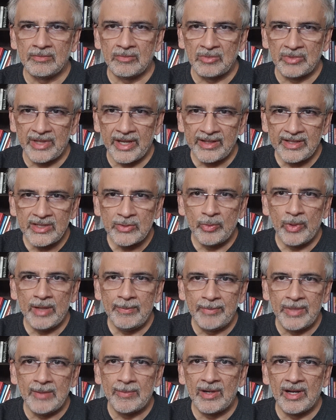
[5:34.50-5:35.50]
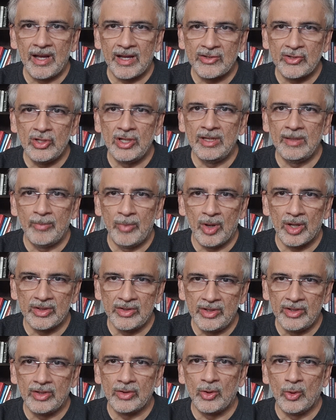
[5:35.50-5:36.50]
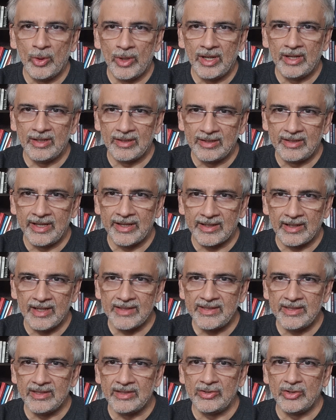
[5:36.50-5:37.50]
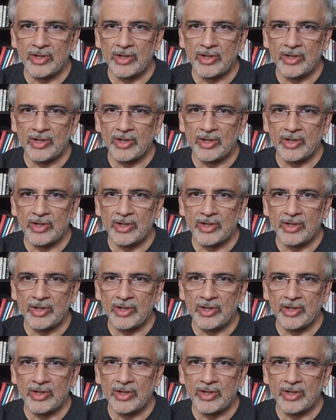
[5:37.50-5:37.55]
that is when people are actually bothering to go and take lessons.